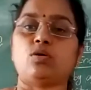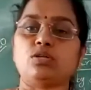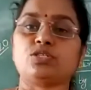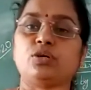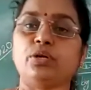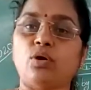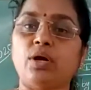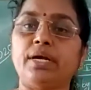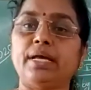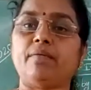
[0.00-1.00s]
also
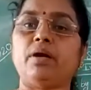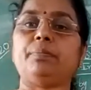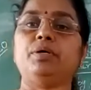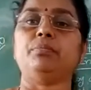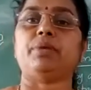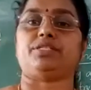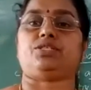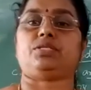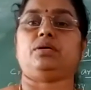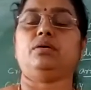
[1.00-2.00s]
not developed much.
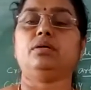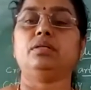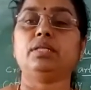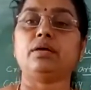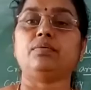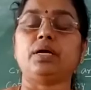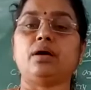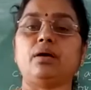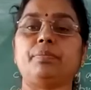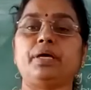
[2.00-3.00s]
That what
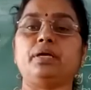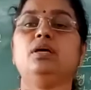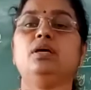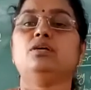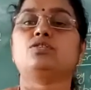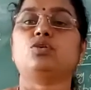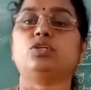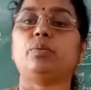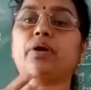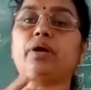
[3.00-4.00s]
happened. So the
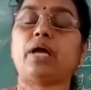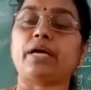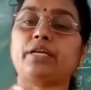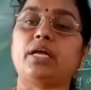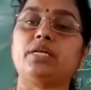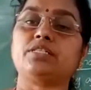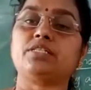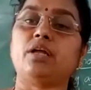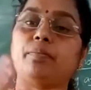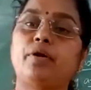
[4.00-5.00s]

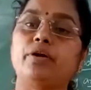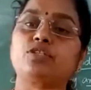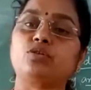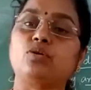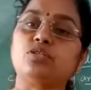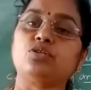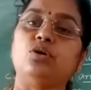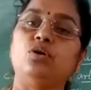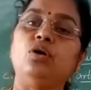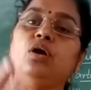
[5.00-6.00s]
agricultural products
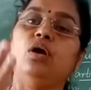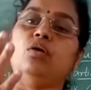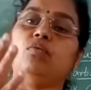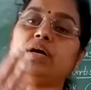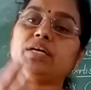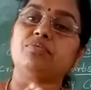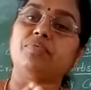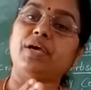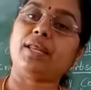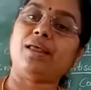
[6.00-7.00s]
also was
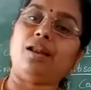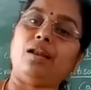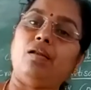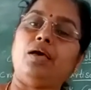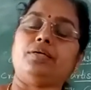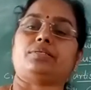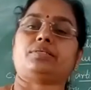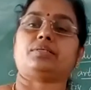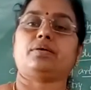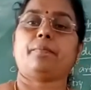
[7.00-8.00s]
very less.
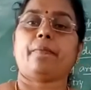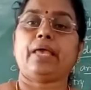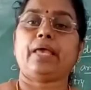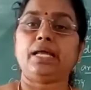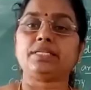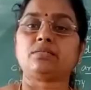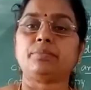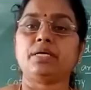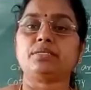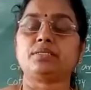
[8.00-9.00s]
Less
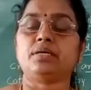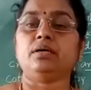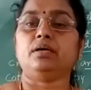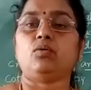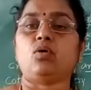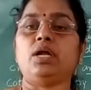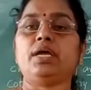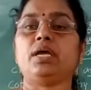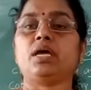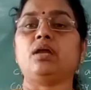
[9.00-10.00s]
means
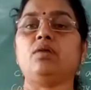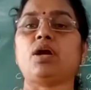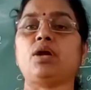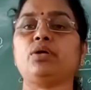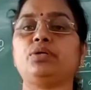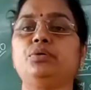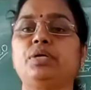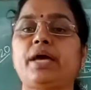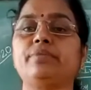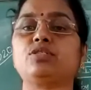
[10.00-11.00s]
only every 1 or 2
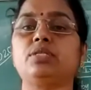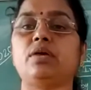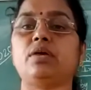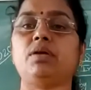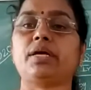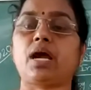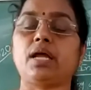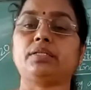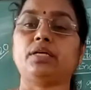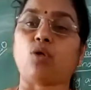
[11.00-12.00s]
times they will
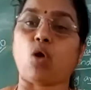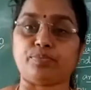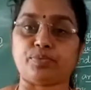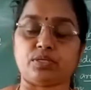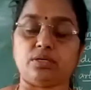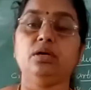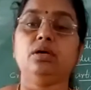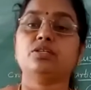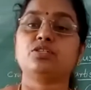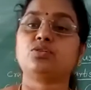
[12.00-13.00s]
collect the crops.
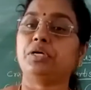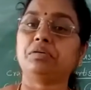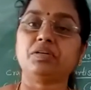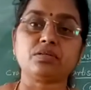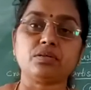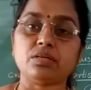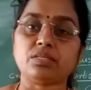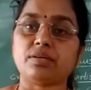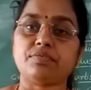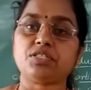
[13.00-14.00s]
So it was not
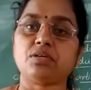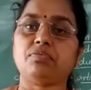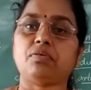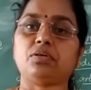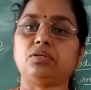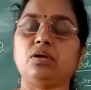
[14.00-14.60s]
sufficient for